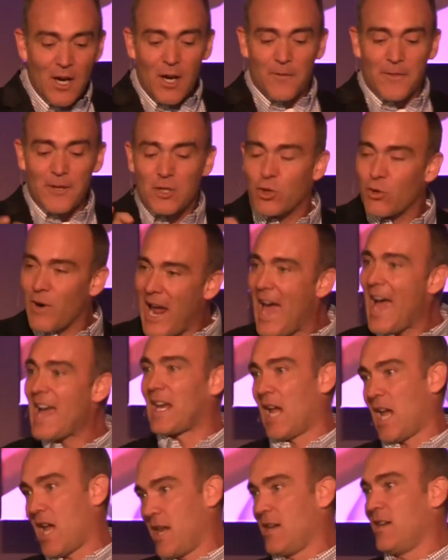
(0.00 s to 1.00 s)
the
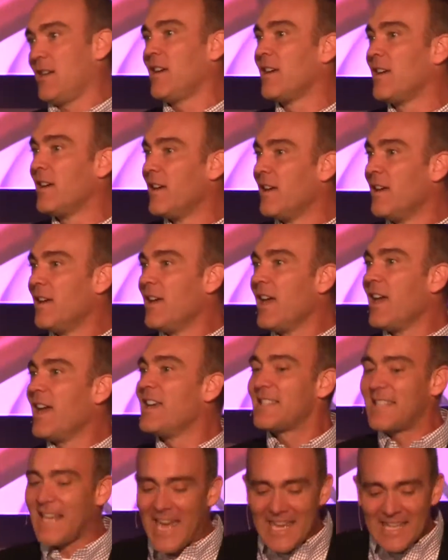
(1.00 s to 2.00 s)
Dragon
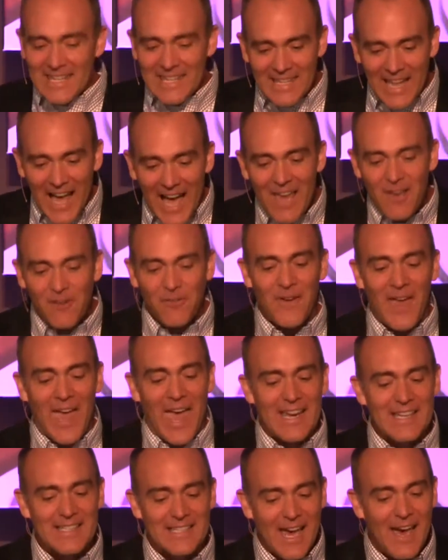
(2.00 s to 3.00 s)
is a life
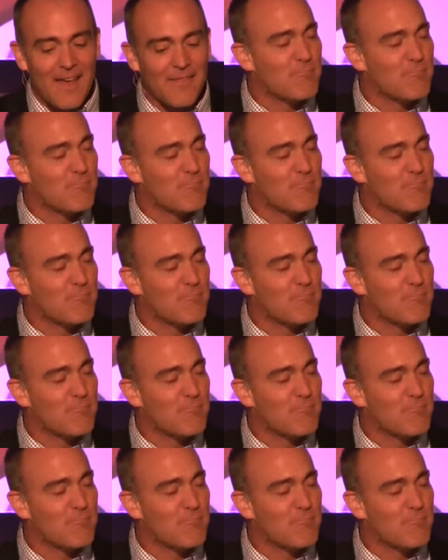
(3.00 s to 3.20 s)
and death